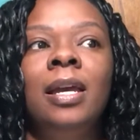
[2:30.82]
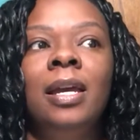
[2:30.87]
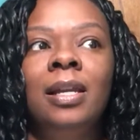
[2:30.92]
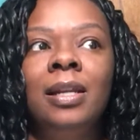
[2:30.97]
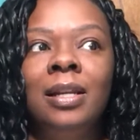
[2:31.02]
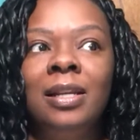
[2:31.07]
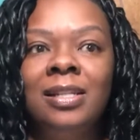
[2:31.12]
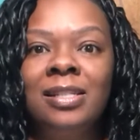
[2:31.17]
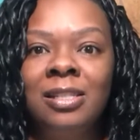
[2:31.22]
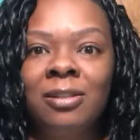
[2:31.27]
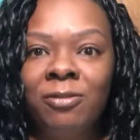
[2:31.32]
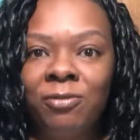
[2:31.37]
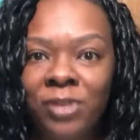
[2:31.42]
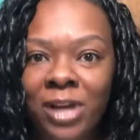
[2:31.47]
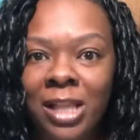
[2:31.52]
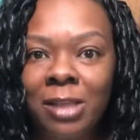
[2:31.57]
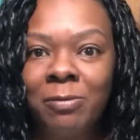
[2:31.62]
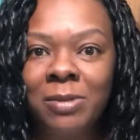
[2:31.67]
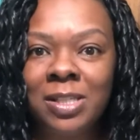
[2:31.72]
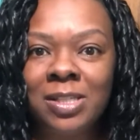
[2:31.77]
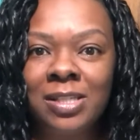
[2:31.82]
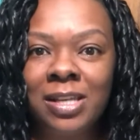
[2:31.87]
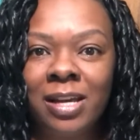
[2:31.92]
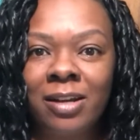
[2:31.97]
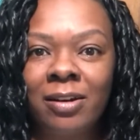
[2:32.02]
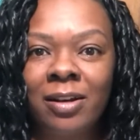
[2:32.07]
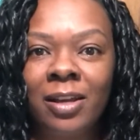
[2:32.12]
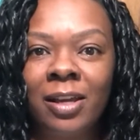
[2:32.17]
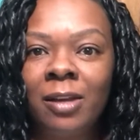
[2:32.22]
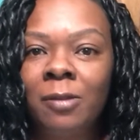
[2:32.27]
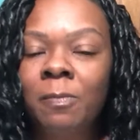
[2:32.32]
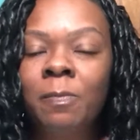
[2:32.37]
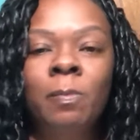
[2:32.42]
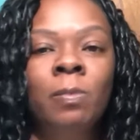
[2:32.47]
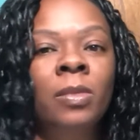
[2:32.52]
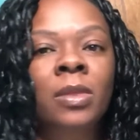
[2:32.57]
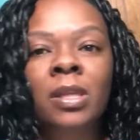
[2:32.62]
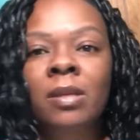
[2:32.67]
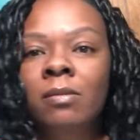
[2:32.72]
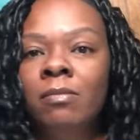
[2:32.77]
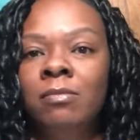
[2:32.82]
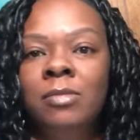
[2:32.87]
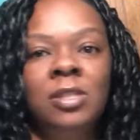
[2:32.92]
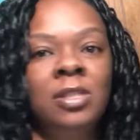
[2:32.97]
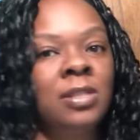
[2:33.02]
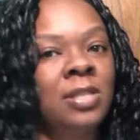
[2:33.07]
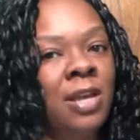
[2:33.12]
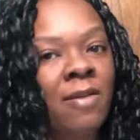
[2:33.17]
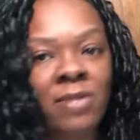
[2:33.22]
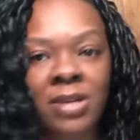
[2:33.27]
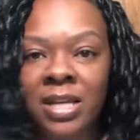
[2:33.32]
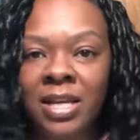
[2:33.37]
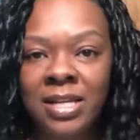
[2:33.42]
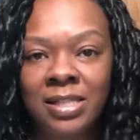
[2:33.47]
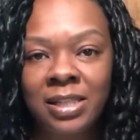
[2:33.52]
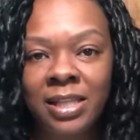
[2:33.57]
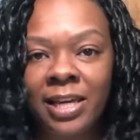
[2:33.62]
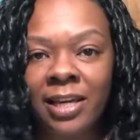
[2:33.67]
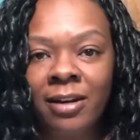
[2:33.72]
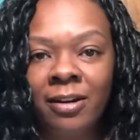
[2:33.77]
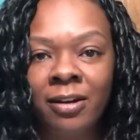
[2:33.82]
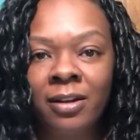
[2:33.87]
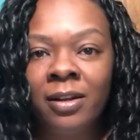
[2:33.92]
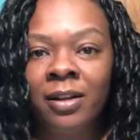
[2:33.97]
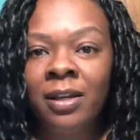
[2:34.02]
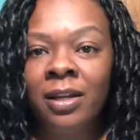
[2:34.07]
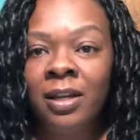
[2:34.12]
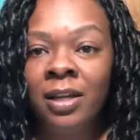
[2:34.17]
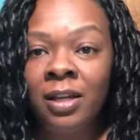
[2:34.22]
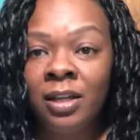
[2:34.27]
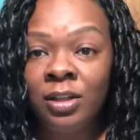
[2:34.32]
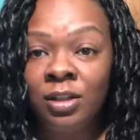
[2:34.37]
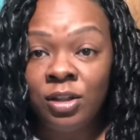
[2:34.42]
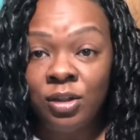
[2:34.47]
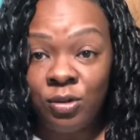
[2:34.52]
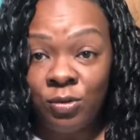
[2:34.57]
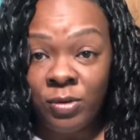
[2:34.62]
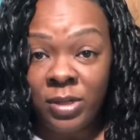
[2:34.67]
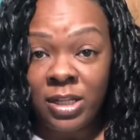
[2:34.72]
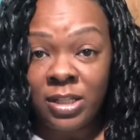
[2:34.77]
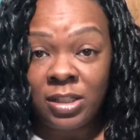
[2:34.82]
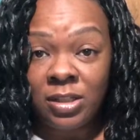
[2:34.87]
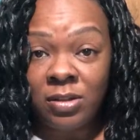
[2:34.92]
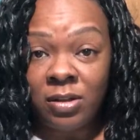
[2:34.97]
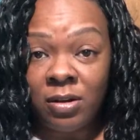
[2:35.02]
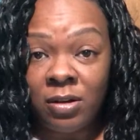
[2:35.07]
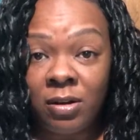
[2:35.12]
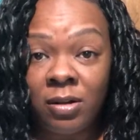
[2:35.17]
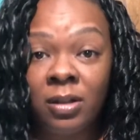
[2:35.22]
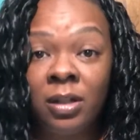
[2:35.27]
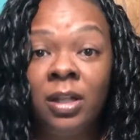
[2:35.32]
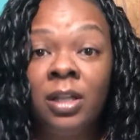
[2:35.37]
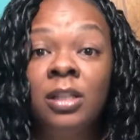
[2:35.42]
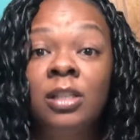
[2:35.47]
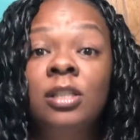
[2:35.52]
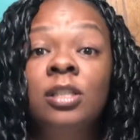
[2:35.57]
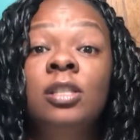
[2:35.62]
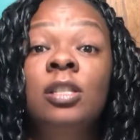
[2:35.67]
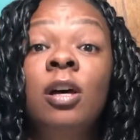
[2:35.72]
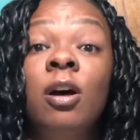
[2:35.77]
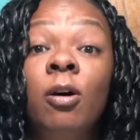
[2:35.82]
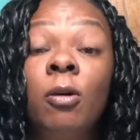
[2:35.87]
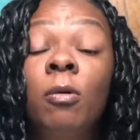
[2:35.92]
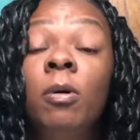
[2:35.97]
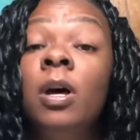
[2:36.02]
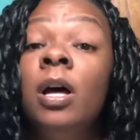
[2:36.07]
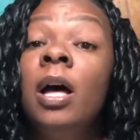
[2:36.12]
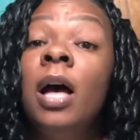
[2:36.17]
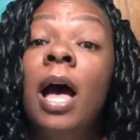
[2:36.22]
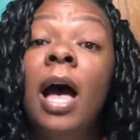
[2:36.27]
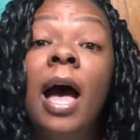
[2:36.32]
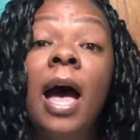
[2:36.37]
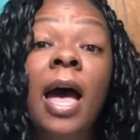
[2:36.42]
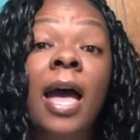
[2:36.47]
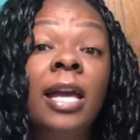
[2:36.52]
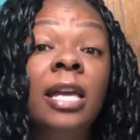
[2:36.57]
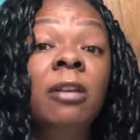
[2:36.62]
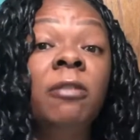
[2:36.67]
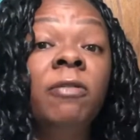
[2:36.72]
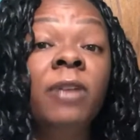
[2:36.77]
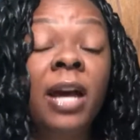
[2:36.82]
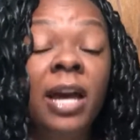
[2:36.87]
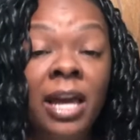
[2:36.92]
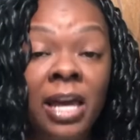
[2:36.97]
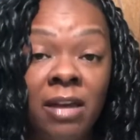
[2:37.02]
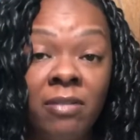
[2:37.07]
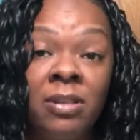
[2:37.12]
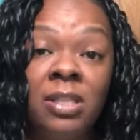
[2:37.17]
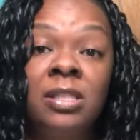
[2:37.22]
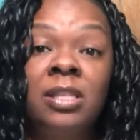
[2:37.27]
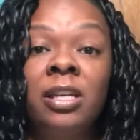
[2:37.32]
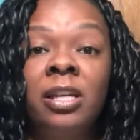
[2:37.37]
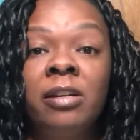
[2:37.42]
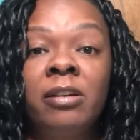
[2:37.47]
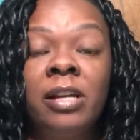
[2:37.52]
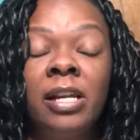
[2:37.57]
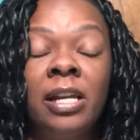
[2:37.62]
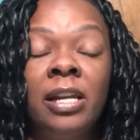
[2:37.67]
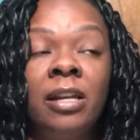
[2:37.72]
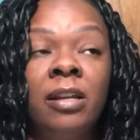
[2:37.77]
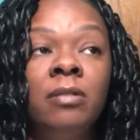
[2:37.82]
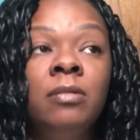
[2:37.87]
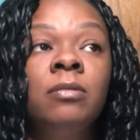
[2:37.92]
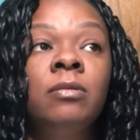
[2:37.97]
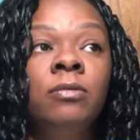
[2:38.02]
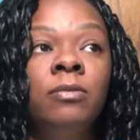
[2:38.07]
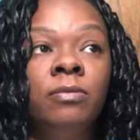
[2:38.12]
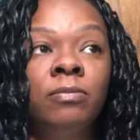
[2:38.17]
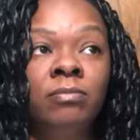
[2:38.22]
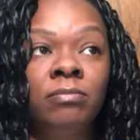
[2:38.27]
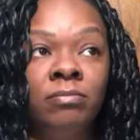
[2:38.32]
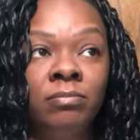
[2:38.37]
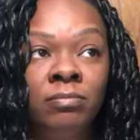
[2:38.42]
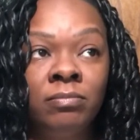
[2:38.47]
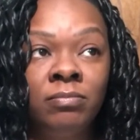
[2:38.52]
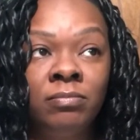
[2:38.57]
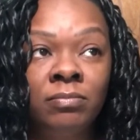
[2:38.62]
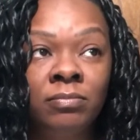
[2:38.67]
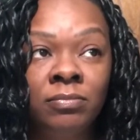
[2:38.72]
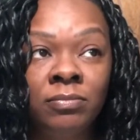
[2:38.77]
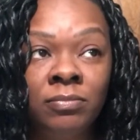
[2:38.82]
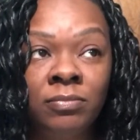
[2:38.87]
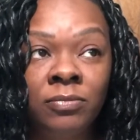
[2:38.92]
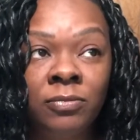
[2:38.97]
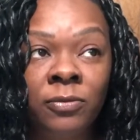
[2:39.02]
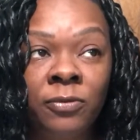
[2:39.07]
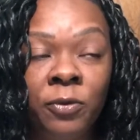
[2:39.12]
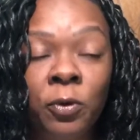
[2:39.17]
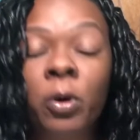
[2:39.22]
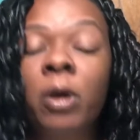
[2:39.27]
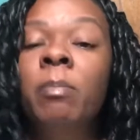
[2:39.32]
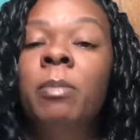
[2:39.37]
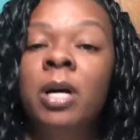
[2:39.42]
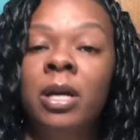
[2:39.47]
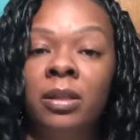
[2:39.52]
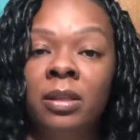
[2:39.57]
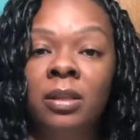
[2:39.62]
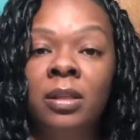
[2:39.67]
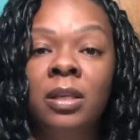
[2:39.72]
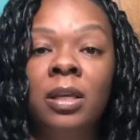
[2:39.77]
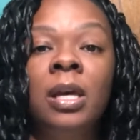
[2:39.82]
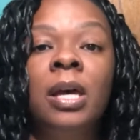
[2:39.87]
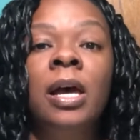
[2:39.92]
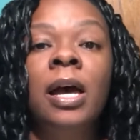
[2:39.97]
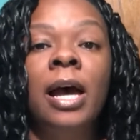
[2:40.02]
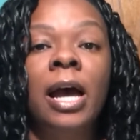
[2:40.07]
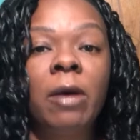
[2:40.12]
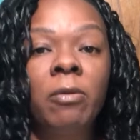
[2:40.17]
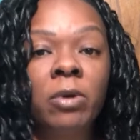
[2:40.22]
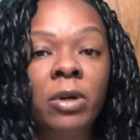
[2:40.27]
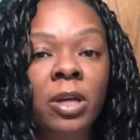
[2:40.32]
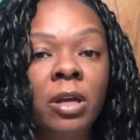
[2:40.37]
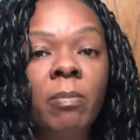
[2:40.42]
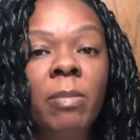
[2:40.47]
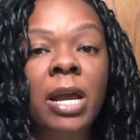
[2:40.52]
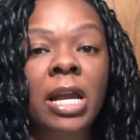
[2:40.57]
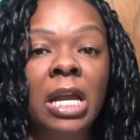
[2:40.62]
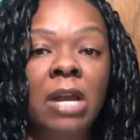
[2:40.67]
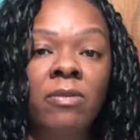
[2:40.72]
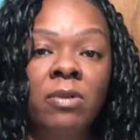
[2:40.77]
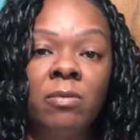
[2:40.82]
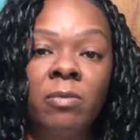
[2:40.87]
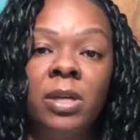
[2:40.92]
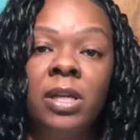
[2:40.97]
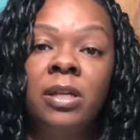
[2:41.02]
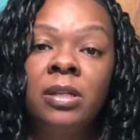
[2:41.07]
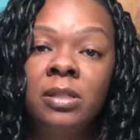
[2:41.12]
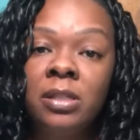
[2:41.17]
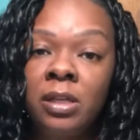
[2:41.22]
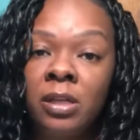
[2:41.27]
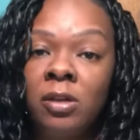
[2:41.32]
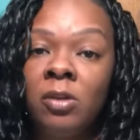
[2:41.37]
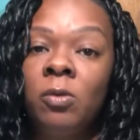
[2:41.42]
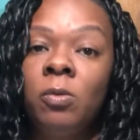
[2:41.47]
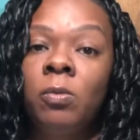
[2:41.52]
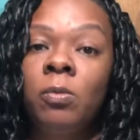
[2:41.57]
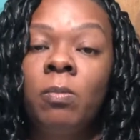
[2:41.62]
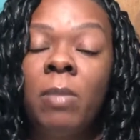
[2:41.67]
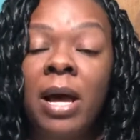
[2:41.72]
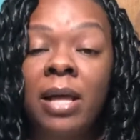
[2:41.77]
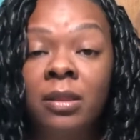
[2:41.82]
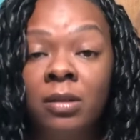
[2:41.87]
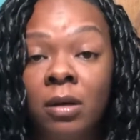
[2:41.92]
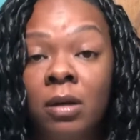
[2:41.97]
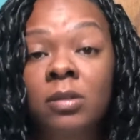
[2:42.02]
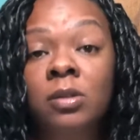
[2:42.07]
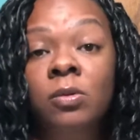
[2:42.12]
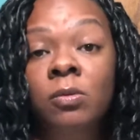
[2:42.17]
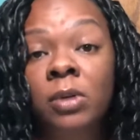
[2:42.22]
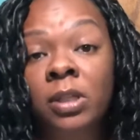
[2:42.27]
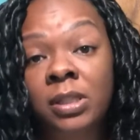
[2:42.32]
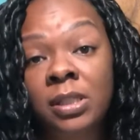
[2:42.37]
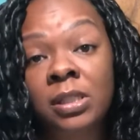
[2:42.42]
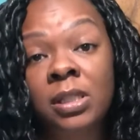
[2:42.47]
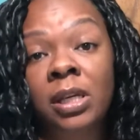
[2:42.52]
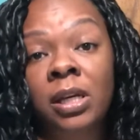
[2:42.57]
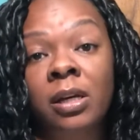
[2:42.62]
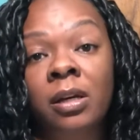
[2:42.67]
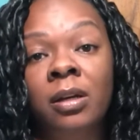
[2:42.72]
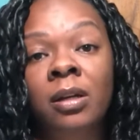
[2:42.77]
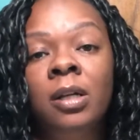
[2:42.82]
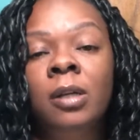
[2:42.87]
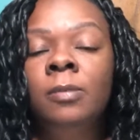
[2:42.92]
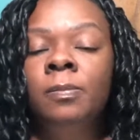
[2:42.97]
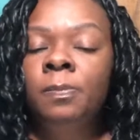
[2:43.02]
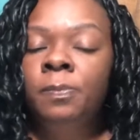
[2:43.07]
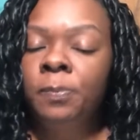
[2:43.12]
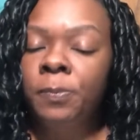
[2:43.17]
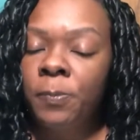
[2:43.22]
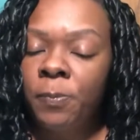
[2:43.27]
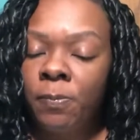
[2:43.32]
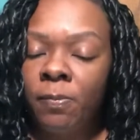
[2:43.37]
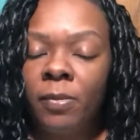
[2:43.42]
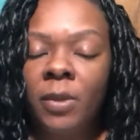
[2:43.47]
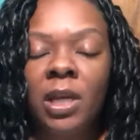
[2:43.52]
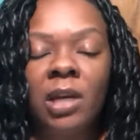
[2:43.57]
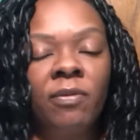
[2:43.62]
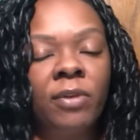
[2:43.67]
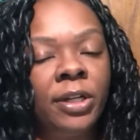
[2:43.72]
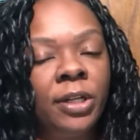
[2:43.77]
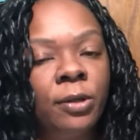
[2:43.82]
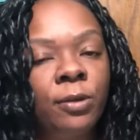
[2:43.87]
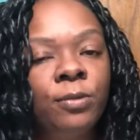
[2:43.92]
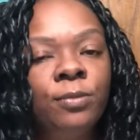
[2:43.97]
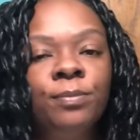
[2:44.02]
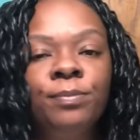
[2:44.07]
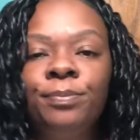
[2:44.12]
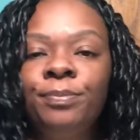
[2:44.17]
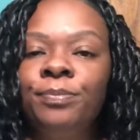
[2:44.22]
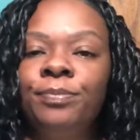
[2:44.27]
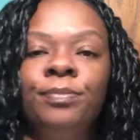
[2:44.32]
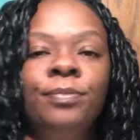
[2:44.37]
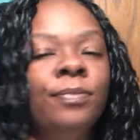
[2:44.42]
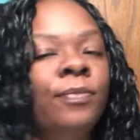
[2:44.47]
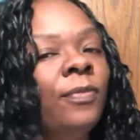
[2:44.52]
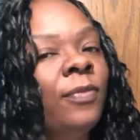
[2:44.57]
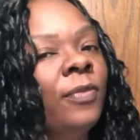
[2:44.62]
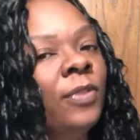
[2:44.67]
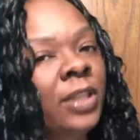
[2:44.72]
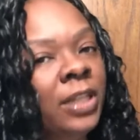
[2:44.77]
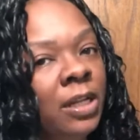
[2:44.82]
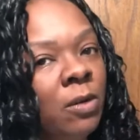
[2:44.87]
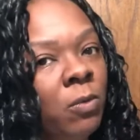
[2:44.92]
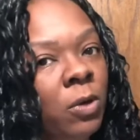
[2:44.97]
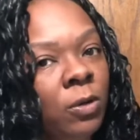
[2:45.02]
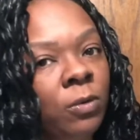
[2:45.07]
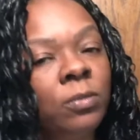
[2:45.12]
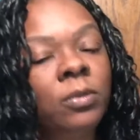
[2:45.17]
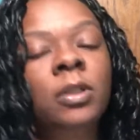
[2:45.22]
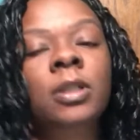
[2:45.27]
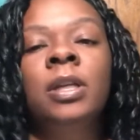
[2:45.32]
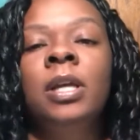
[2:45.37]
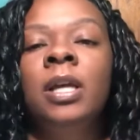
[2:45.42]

And it is the following Saturday, 7 days later, new install. So if I have this hair in for a month, I will come back every week and tell you my thoughts on this hair. If I don't, then I won't.